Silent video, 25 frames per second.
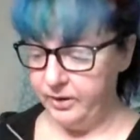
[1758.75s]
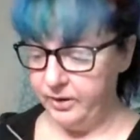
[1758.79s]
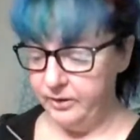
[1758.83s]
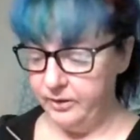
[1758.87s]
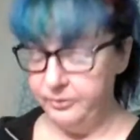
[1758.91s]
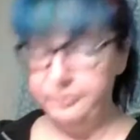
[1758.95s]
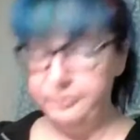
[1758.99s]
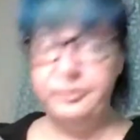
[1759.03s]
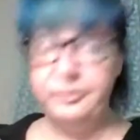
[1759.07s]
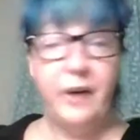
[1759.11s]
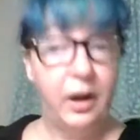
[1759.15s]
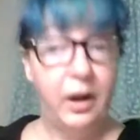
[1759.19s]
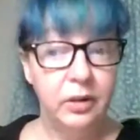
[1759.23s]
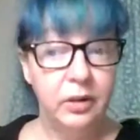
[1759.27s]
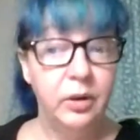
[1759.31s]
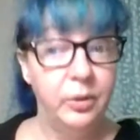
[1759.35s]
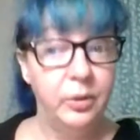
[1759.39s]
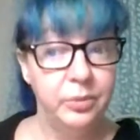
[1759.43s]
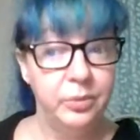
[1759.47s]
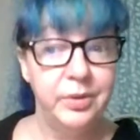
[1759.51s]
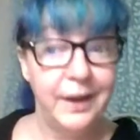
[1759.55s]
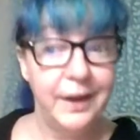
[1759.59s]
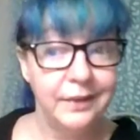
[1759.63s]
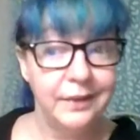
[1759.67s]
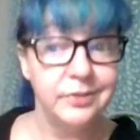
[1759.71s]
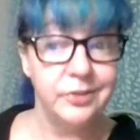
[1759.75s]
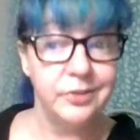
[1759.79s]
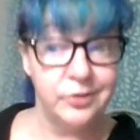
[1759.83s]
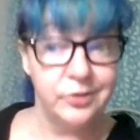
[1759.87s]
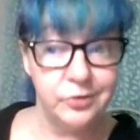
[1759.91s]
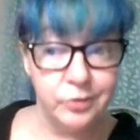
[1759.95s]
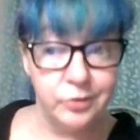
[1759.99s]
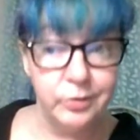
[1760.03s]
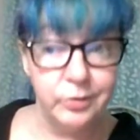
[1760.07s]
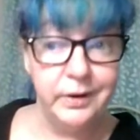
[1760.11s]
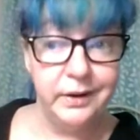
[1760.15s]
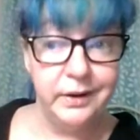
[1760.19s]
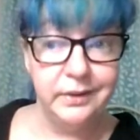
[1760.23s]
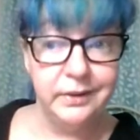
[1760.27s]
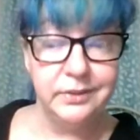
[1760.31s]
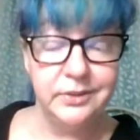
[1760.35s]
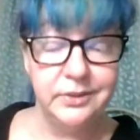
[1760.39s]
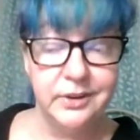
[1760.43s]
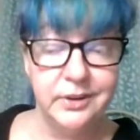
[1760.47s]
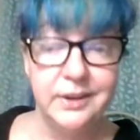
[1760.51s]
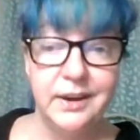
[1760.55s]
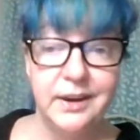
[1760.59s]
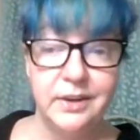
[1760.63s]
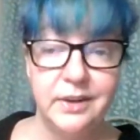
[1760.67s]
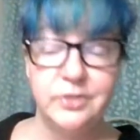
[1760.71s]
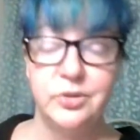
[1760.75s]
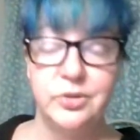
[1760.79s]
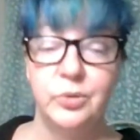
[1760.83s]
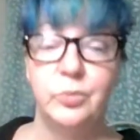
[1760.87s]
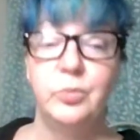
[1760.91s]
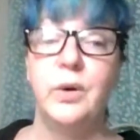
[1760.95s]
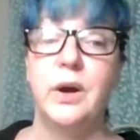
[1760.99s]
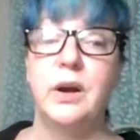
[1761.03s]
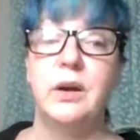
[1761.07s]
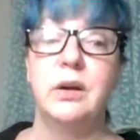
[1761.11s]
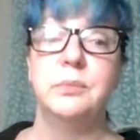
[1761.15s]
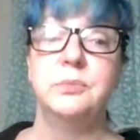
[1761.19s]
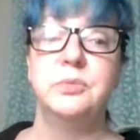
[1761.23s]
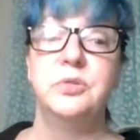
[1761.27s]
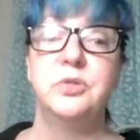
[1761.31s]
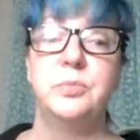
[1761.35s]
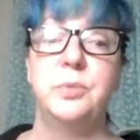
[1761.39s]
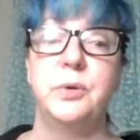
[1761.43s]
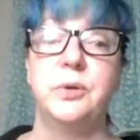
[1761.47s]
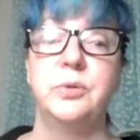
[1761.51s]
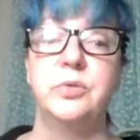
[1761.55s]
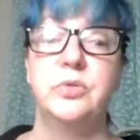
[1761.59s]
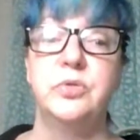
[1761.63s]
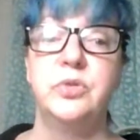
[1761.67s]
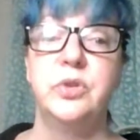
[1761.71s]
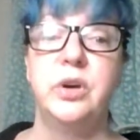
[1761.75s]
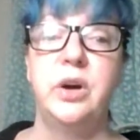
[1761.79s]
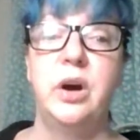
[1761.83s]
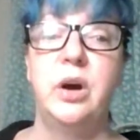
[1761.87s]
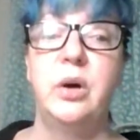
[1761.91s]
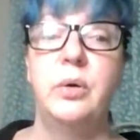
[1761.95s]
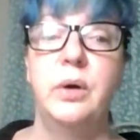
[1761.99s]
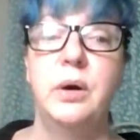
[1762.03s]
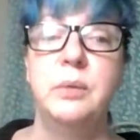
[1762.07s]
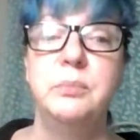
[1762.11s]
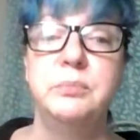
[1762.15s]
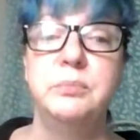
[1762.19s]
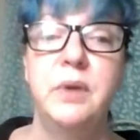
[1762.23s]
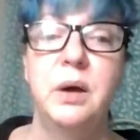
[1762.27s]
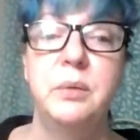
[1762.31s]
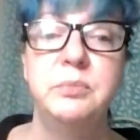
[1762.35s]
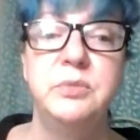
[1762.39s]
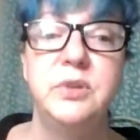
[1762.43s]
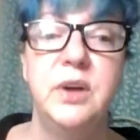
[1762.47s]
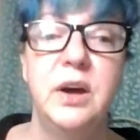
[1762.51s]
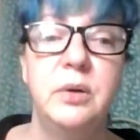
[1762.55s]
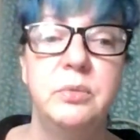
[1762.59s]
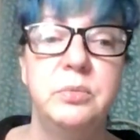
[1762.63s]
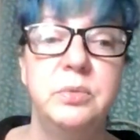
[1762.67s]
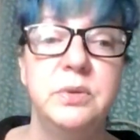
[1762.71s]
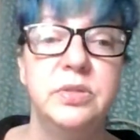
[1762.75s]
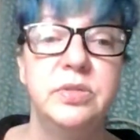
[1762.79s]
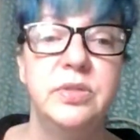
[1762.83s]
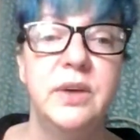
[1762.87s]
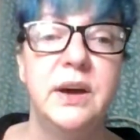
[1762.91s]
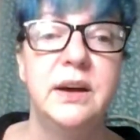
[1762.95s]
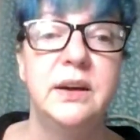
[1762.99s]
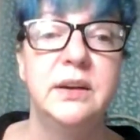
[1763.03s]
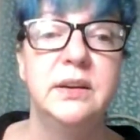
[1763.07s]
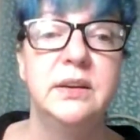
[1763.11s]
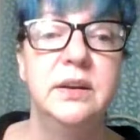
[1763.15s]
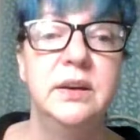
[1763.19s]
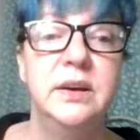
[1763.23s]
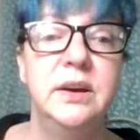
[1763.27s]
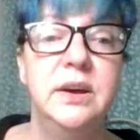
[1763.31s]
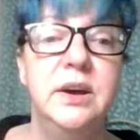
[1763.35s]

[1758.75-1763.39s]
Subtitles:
and follow that string to get to where I'm supposed to go. I'm down with that.